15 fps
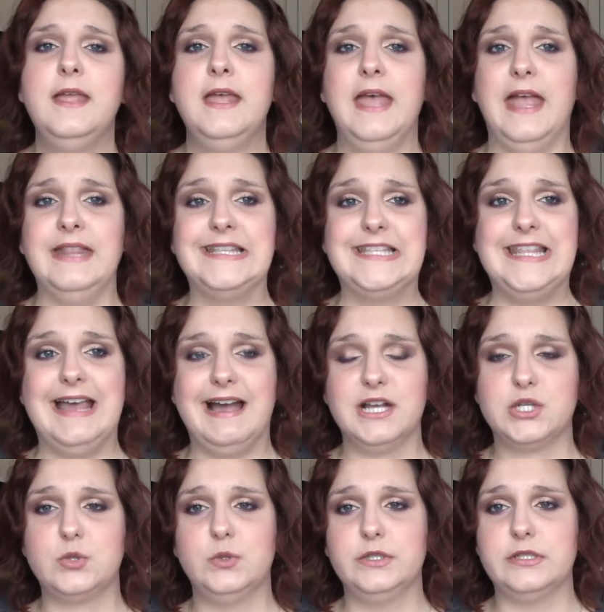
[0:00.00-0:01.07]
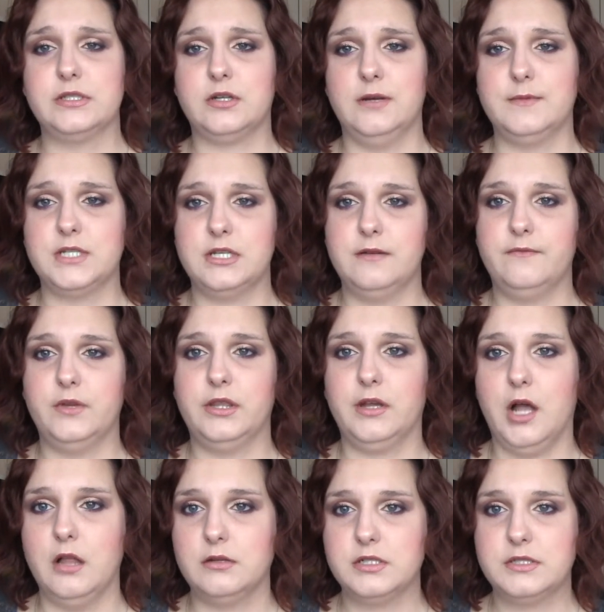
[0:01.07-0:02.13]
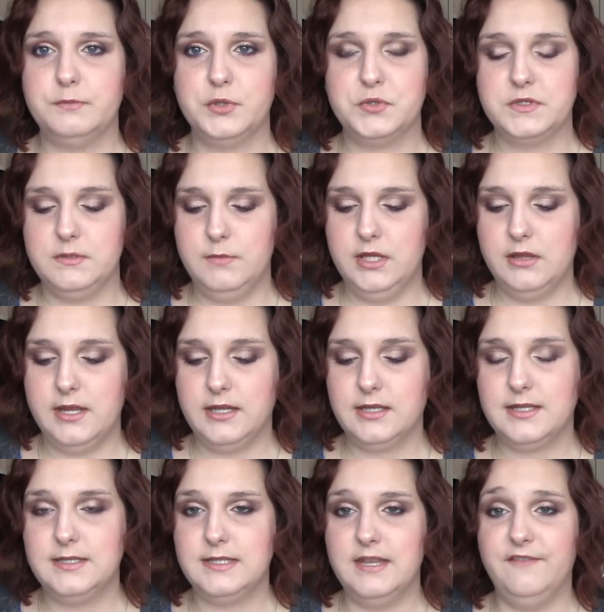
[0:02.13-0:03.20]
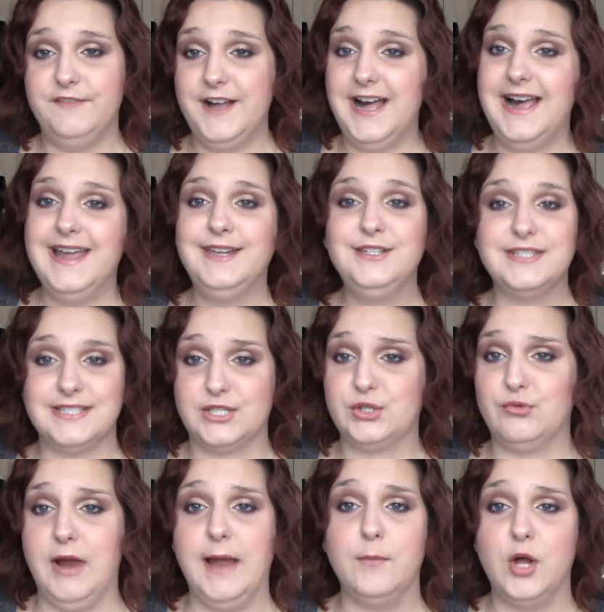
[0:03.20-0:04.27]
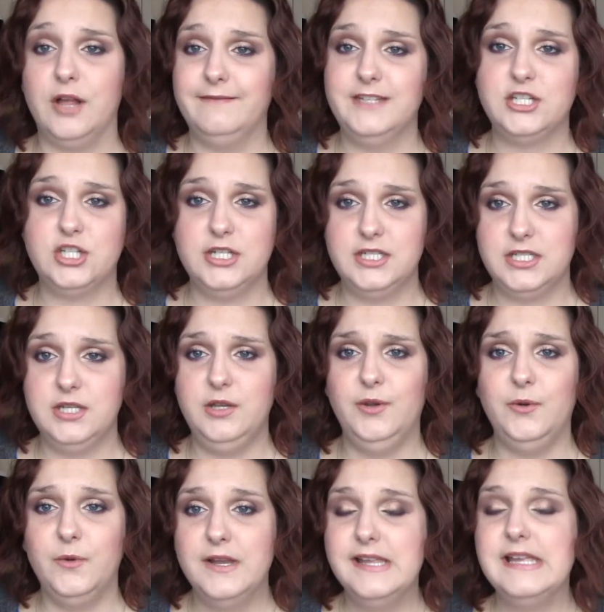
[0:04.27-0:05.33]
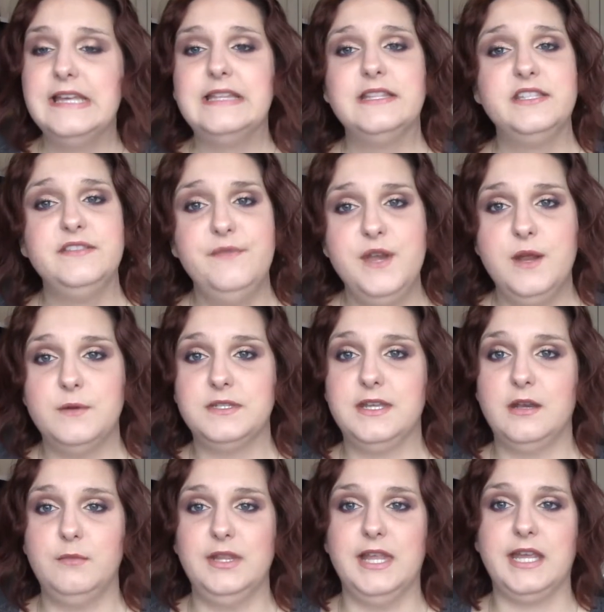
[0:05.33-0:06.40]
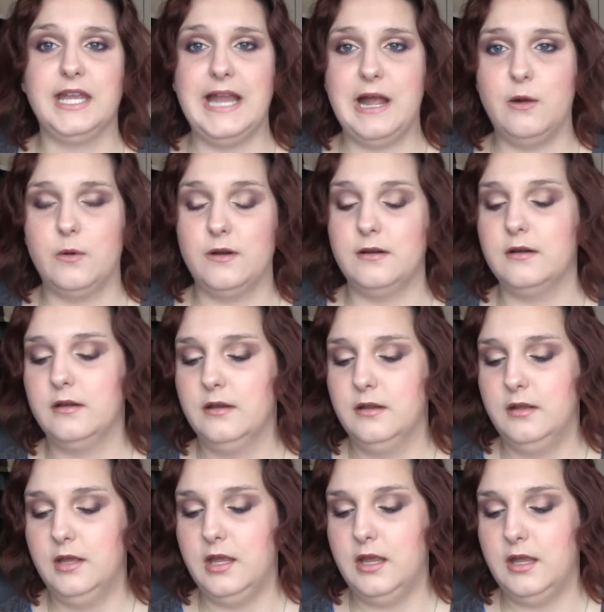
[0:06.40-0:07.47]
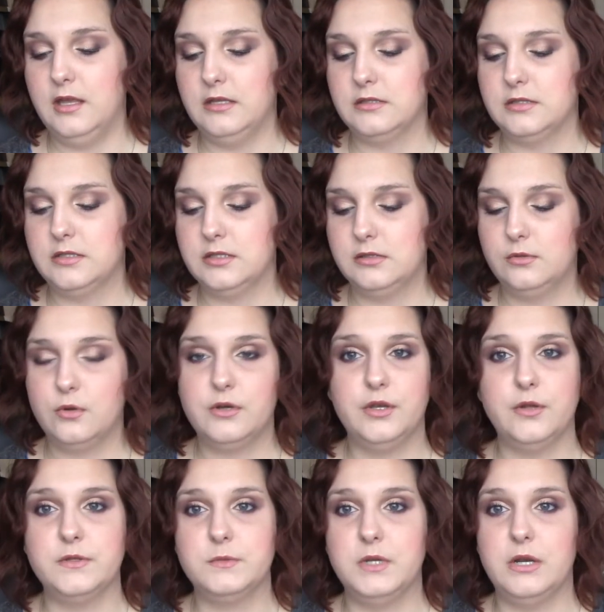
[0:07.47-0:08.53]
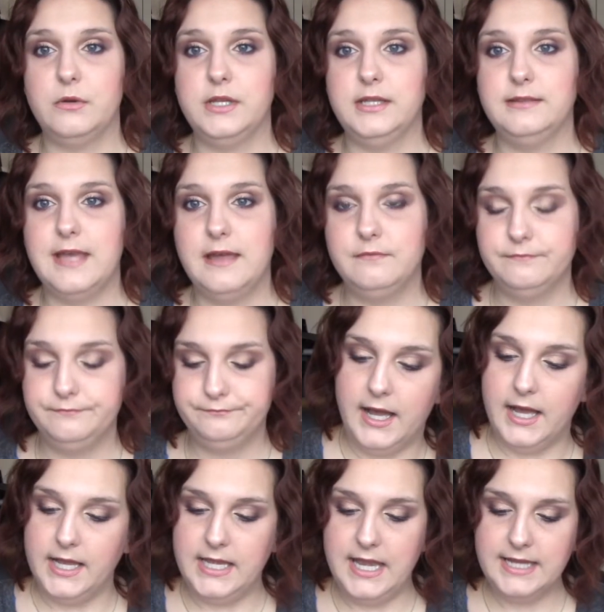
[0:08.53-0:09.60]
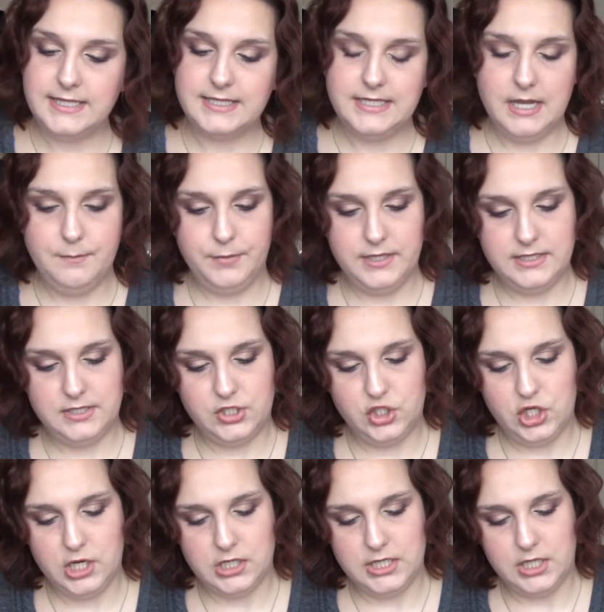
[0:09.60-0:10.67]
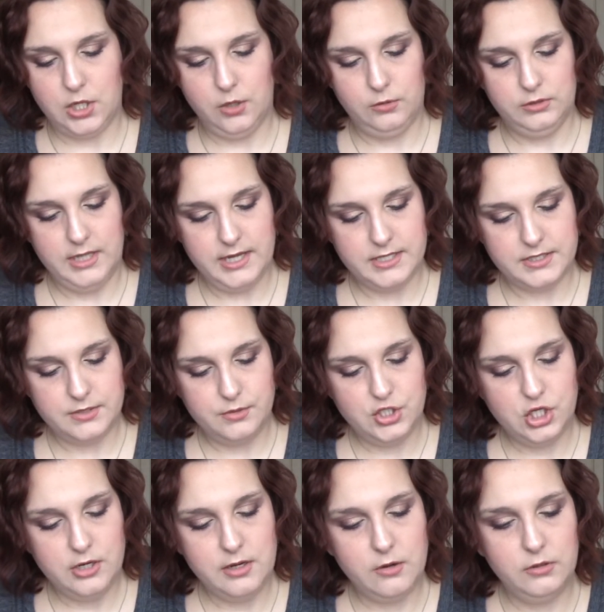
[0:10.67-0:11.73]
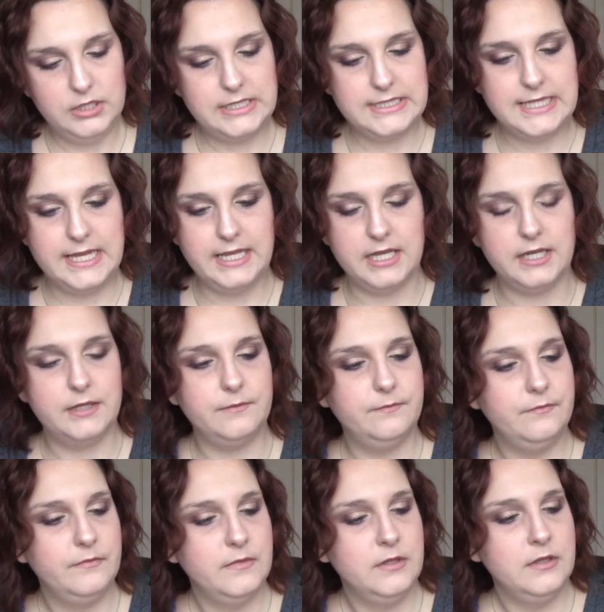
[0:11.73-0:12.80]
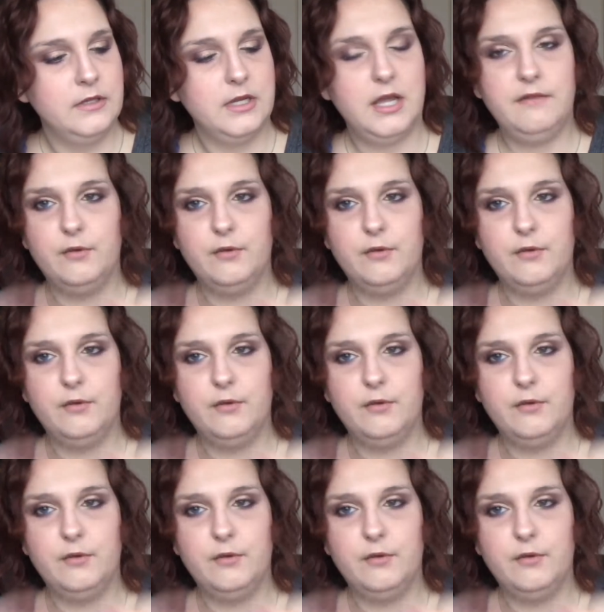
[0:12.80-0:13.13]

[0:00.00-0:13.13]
and see the actual description of what the color is supposed to be like. Because if I describe all of this shit to you, this video is gonna be like an hour, and Lord knows we don't need that. Next up is Cherry Cola. So Cherry Cola is like a kind